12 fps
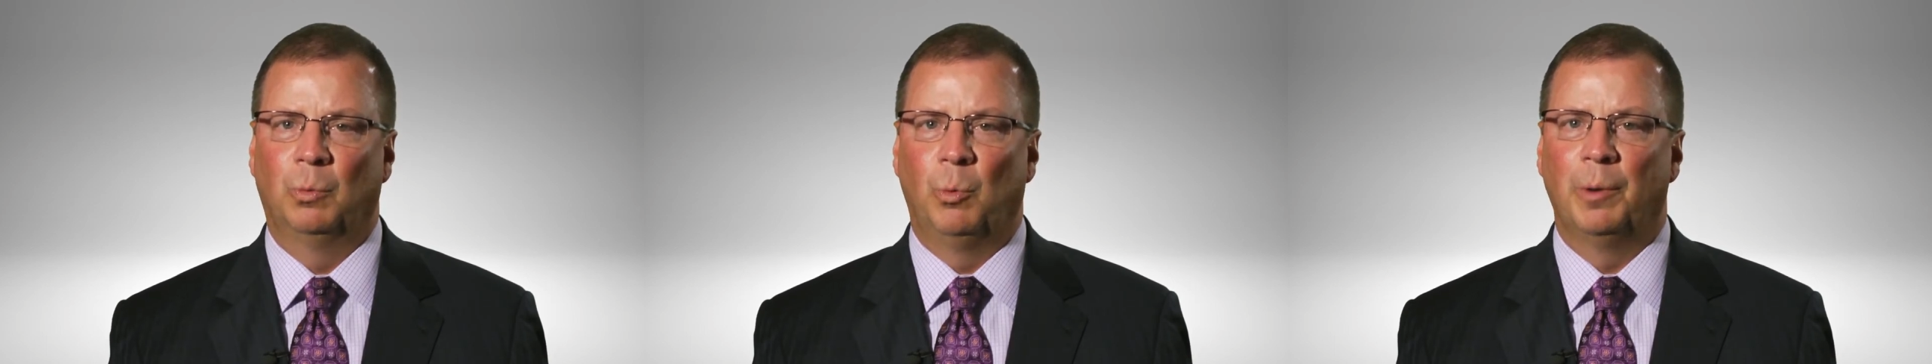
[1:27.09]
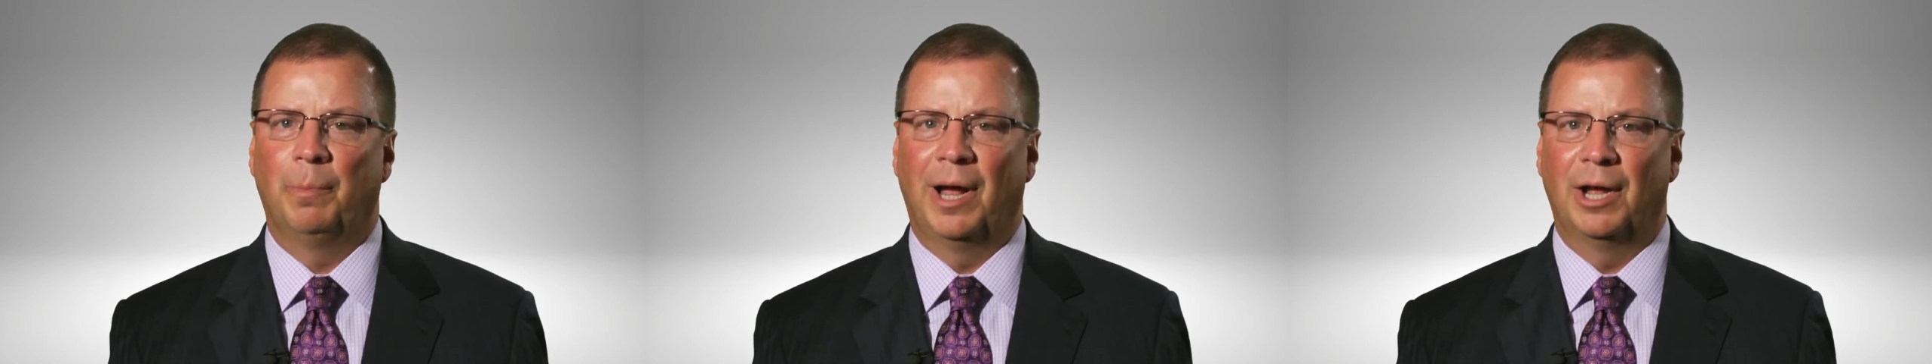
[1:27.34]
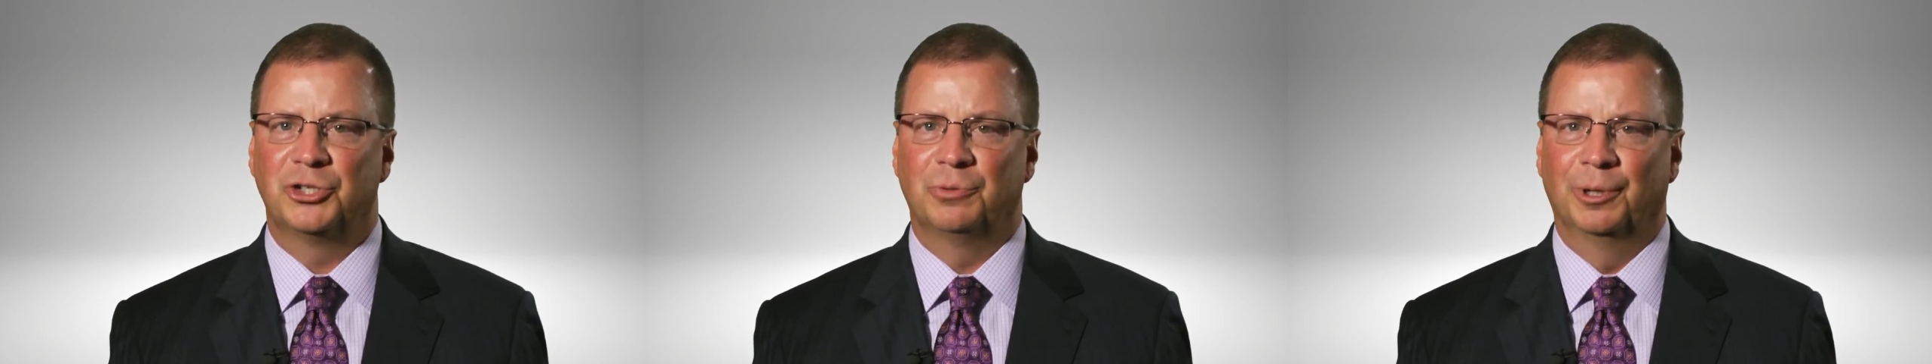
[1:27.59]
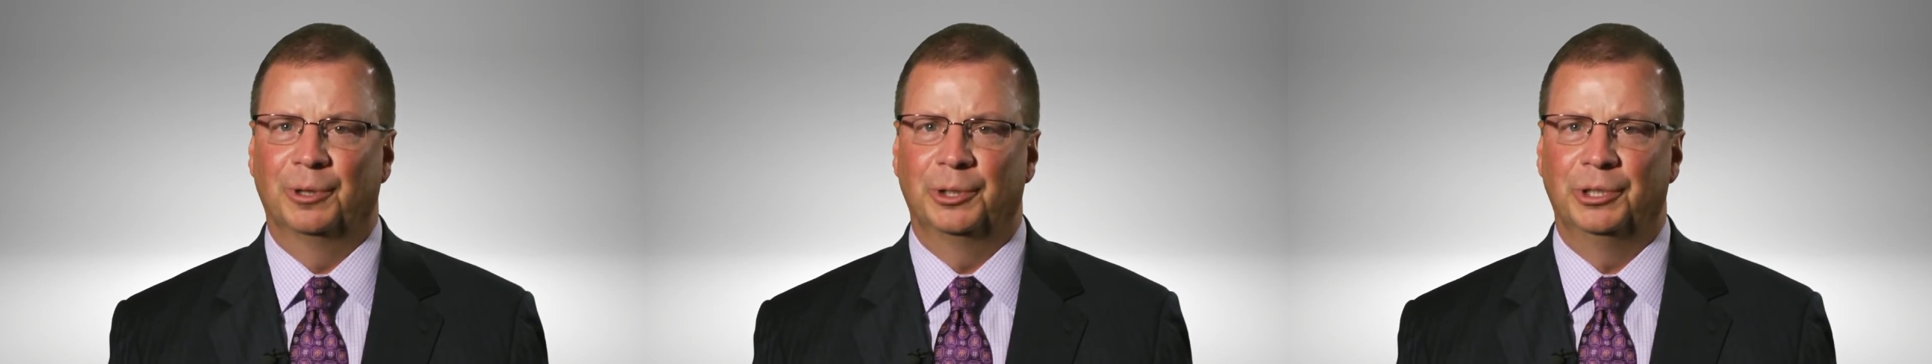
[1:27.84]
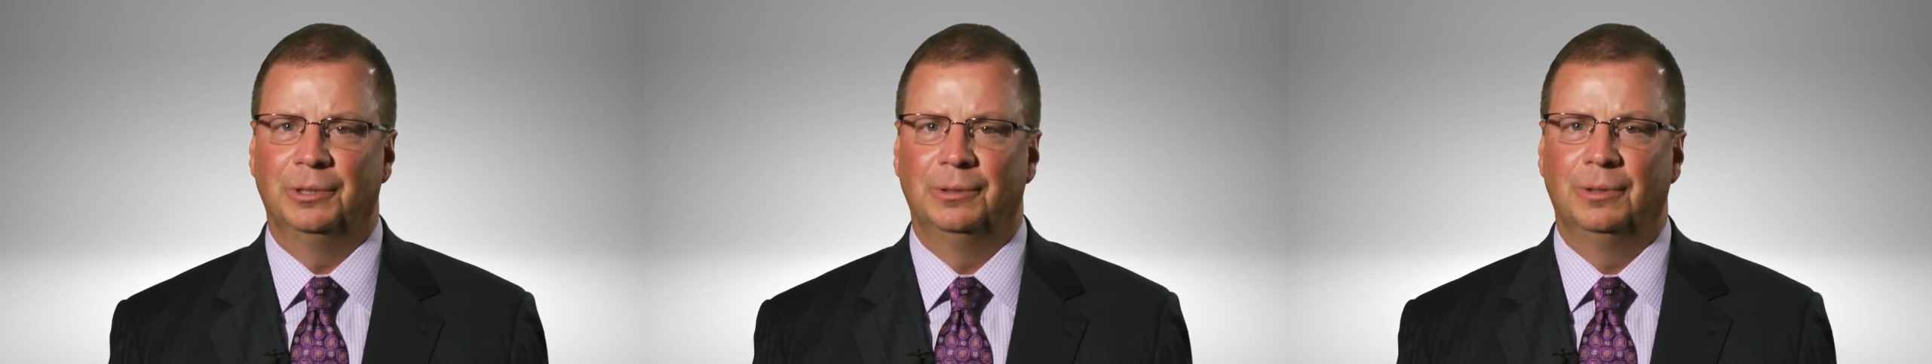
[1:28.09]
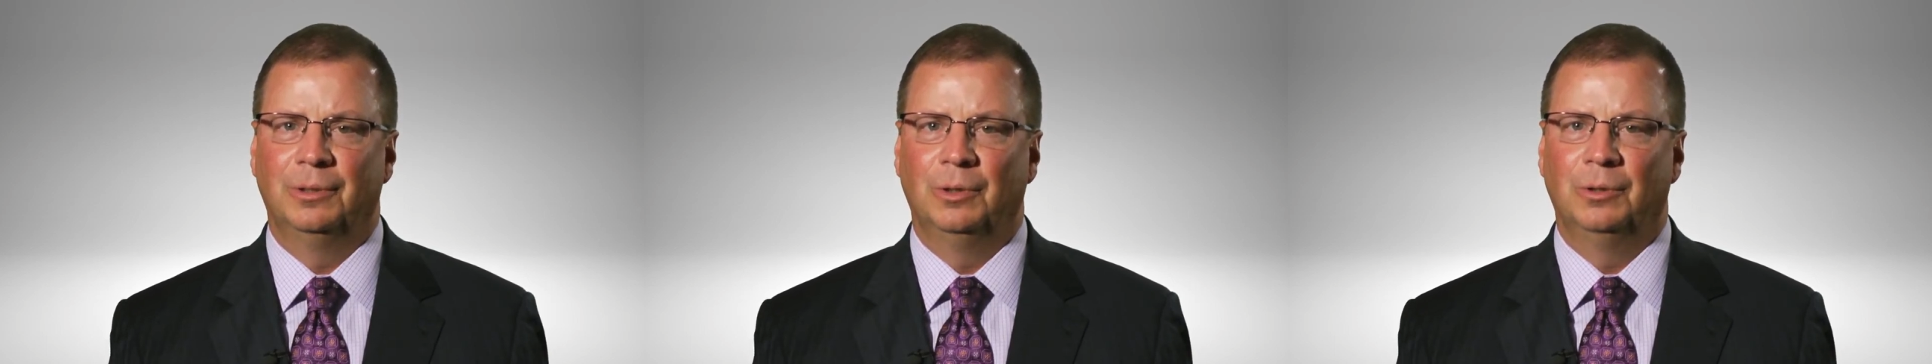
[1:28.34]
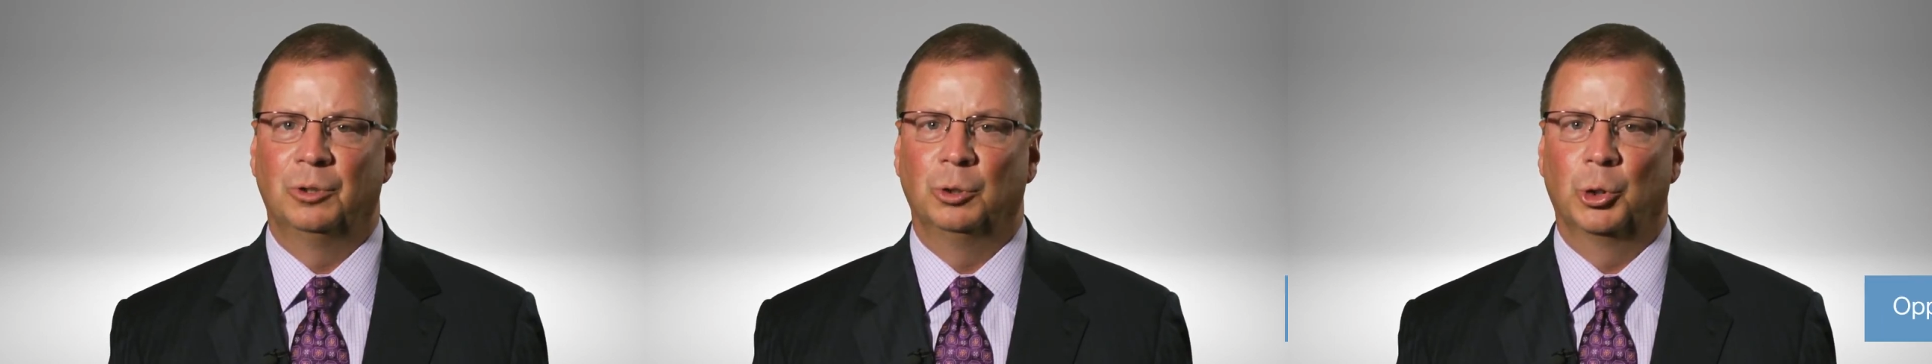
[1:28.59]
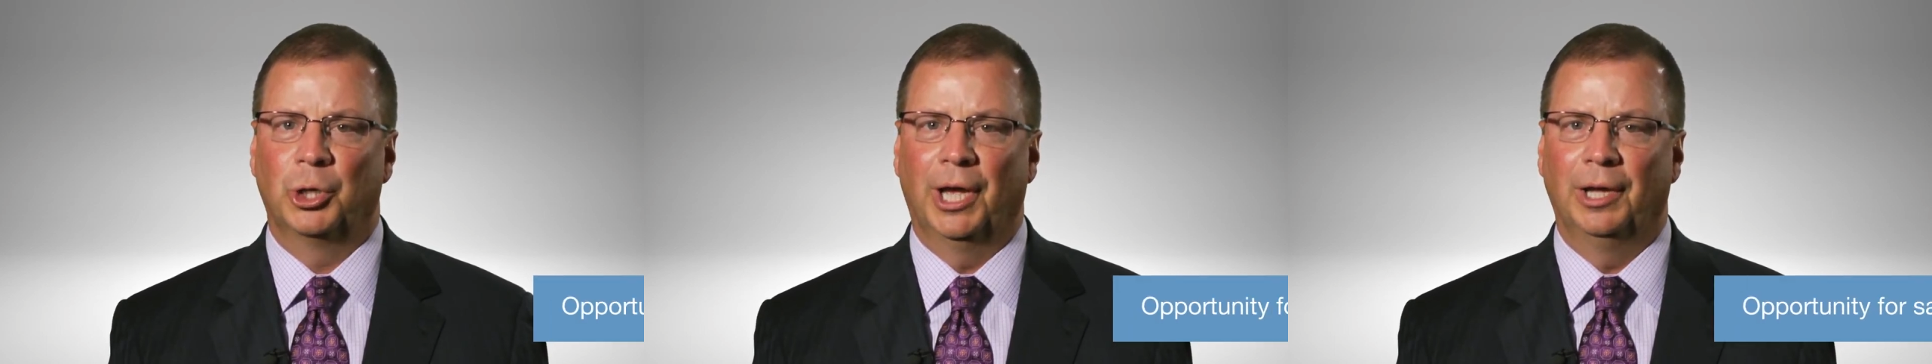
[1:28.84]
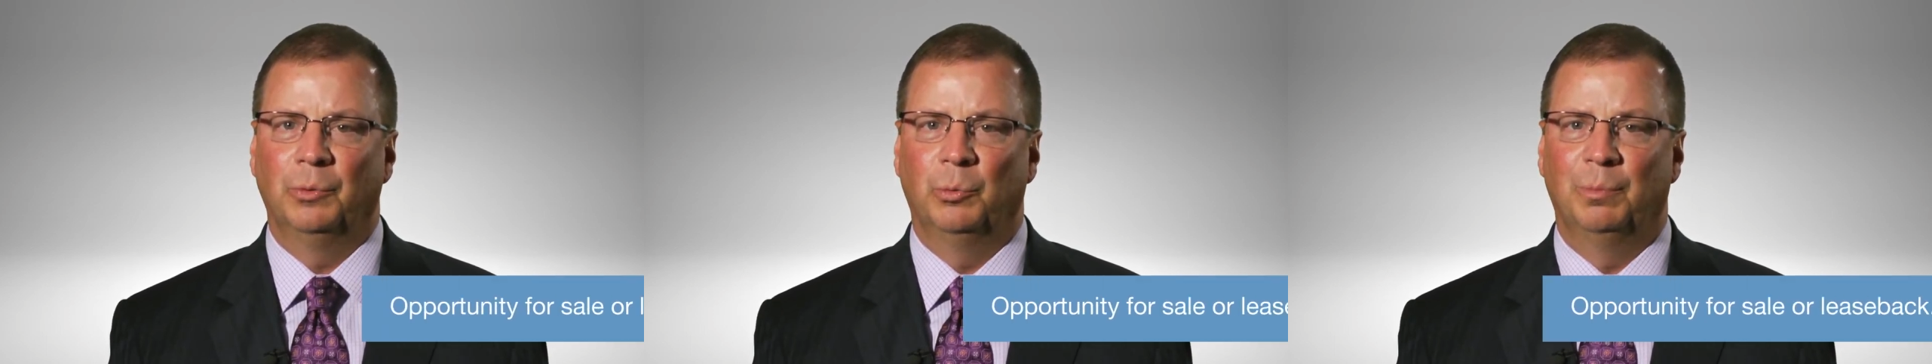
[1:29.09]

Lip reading: one possibility to look at